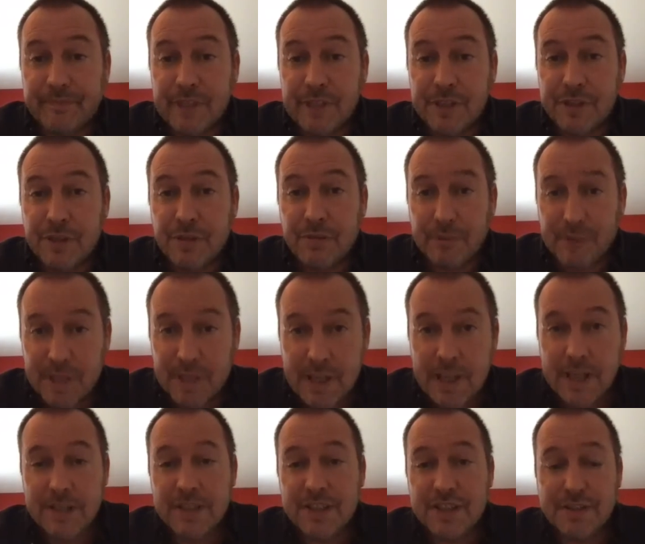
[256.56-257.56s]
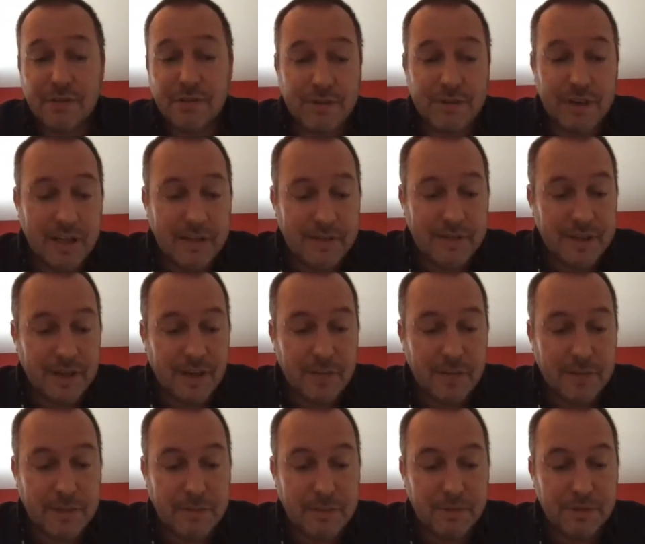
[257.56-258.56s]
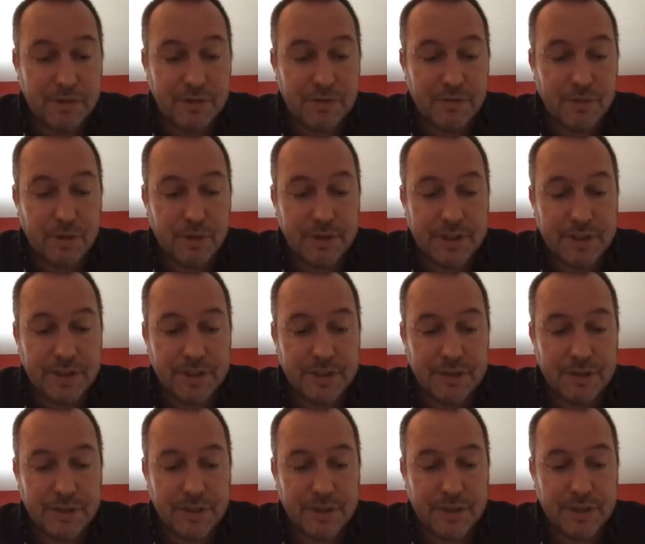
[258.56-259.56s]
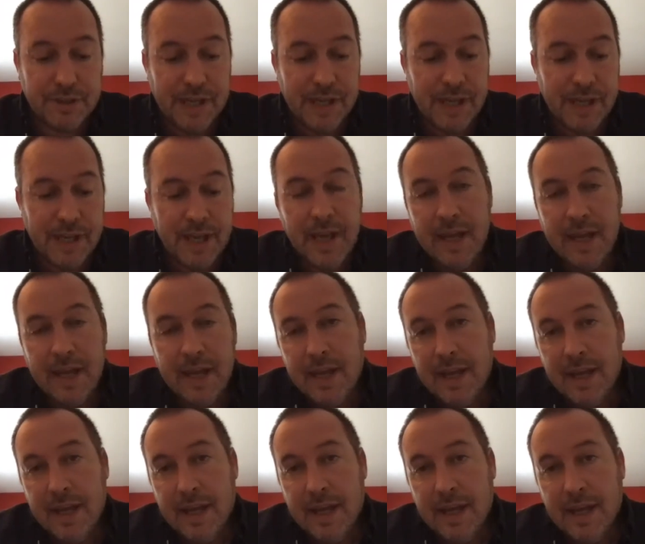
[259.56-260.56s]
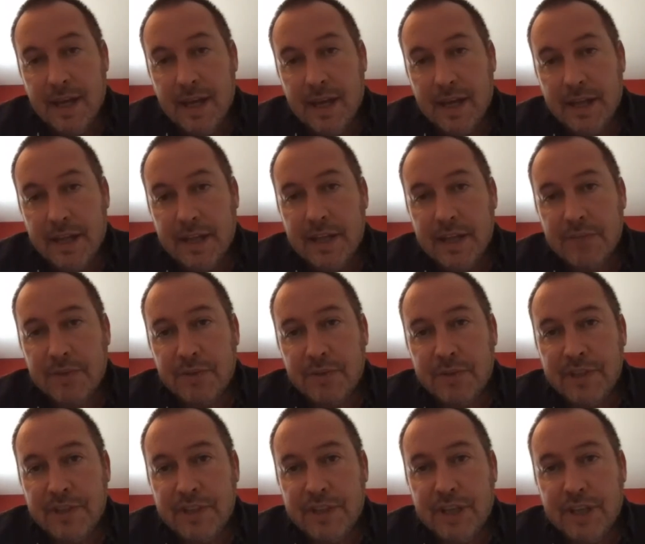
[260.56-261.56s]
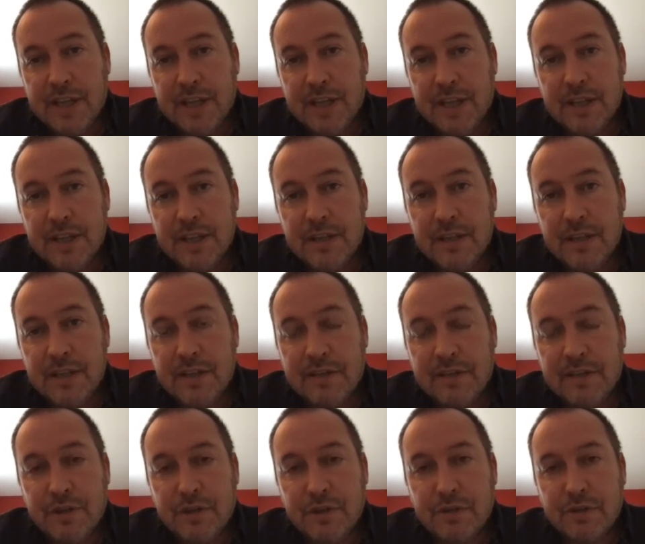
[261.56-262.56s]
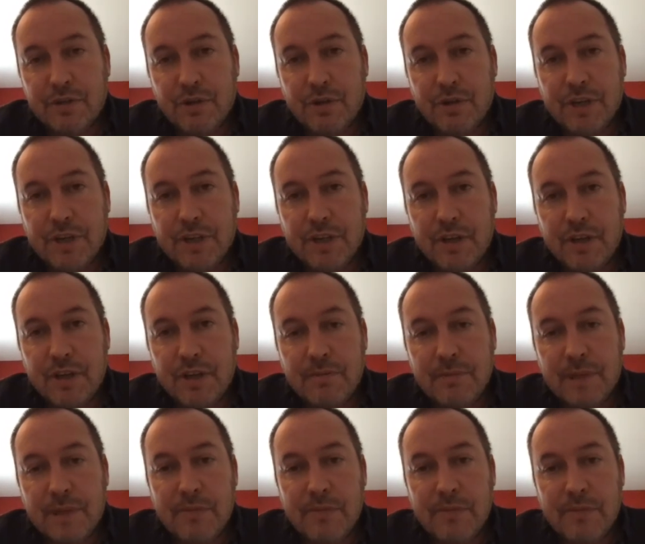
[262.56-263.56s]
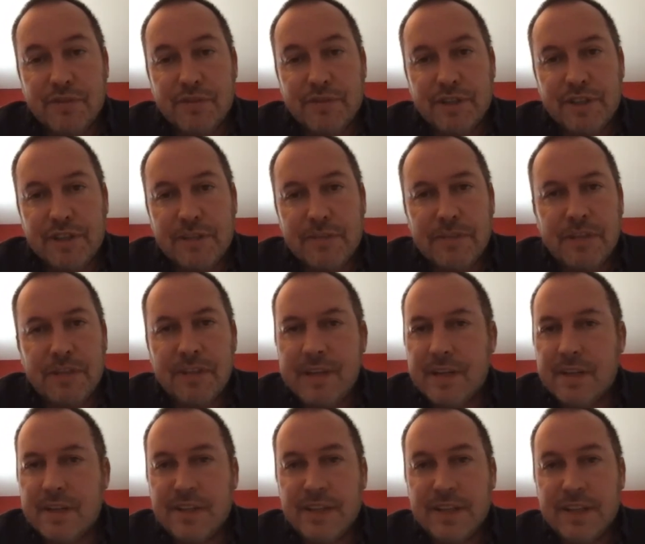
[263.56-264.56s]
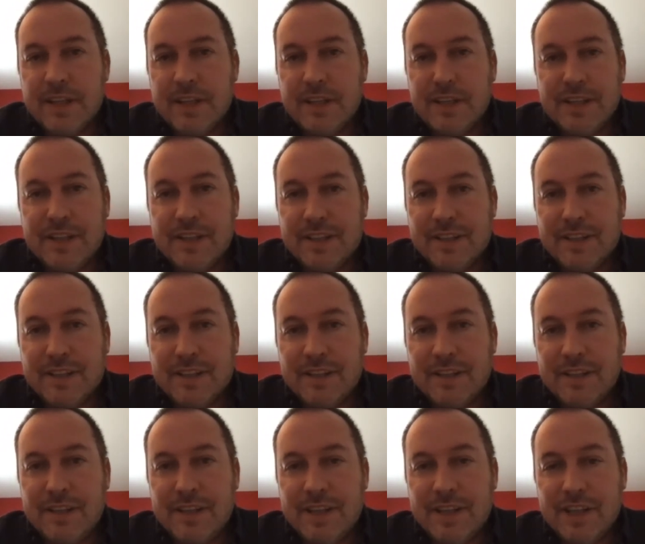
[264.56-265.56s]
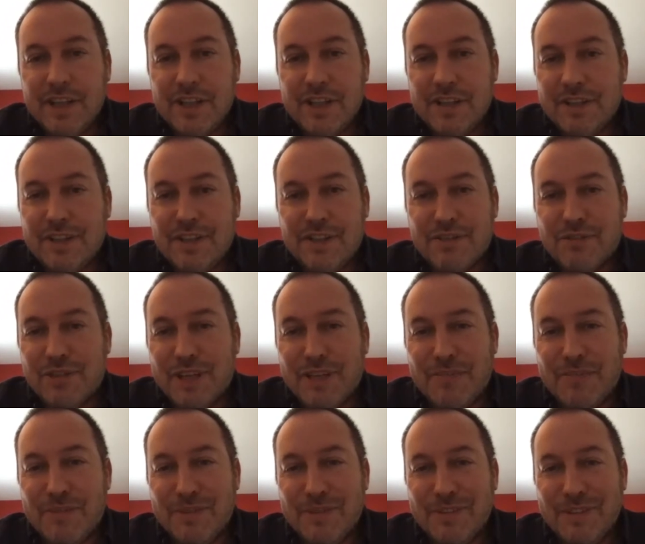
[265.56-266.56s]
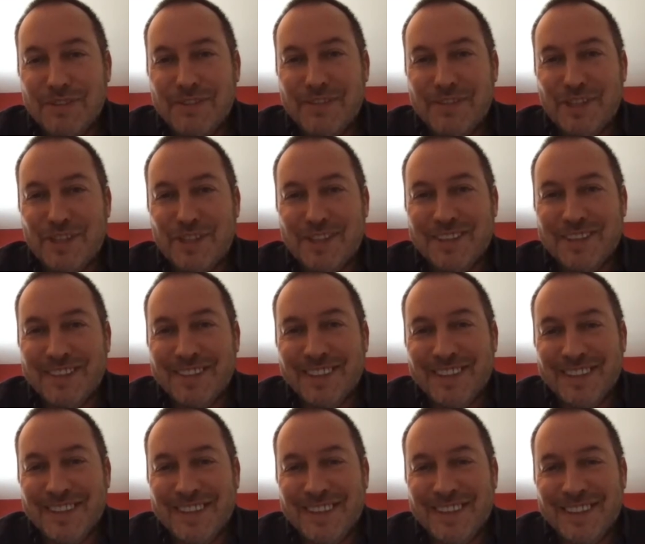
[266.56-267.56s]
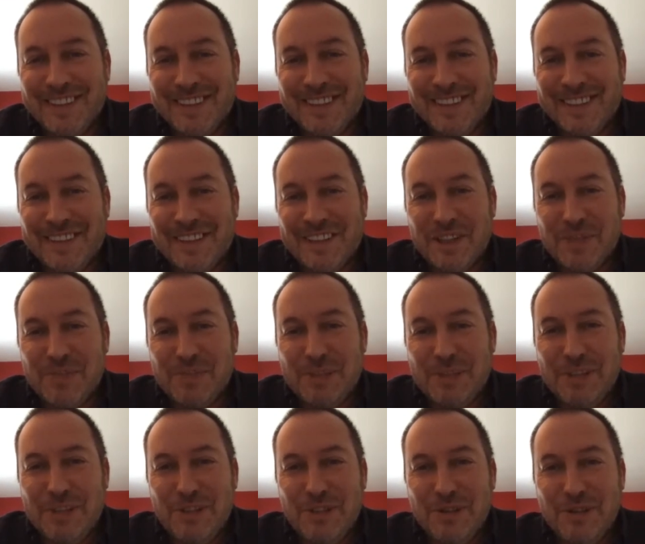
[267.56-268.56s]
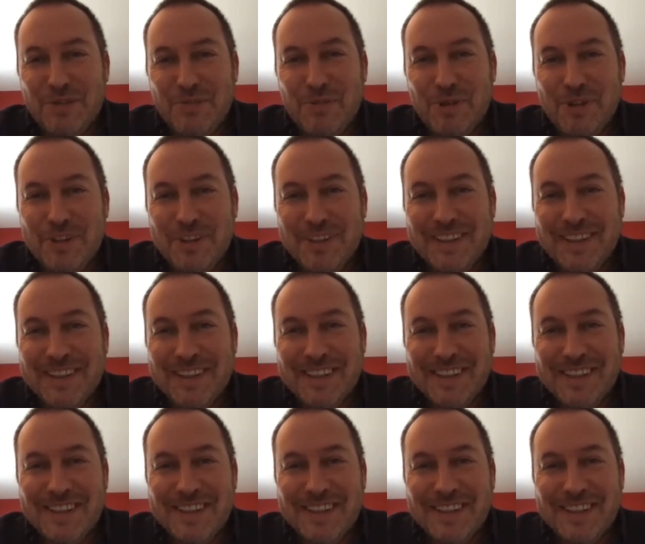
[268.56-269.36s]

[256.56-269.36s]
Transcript: So is it still relevant? Are people still bought into it? And I guess one of the checks in there, if you're talking to other members of your team, can they articulate it? Can they actually describe the vision uh, and explain to you what it is?